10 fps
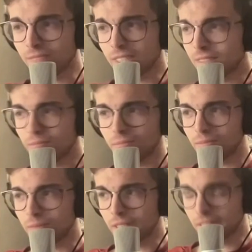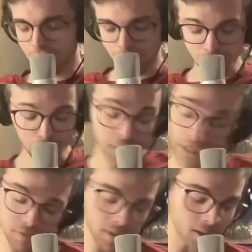It's excessive, but
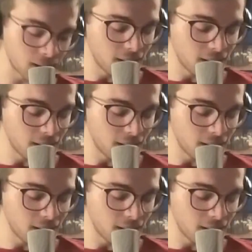that's fine.